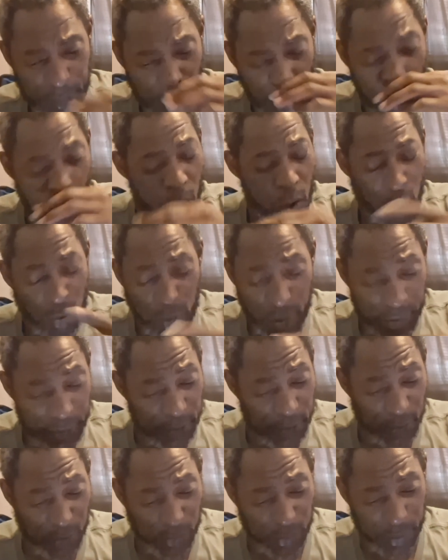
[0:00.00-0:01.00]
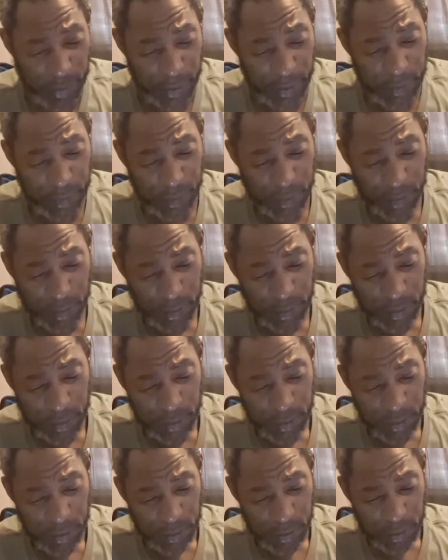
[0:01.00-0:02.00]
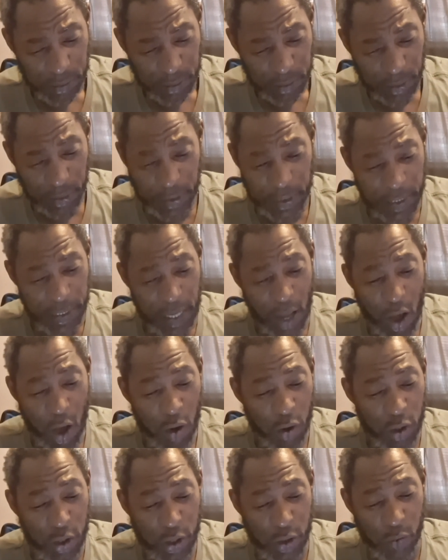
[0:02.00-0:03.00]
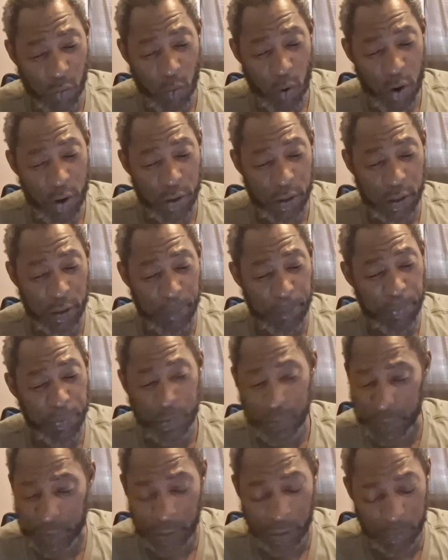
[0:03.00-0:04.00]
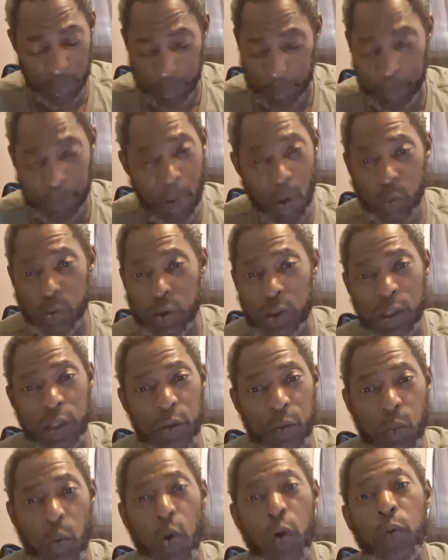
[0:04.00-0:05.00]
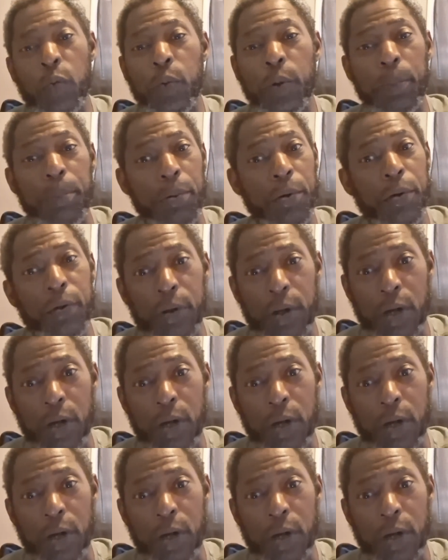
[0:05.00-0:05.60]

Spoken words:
All this on there. And then all the work of most of the work with pure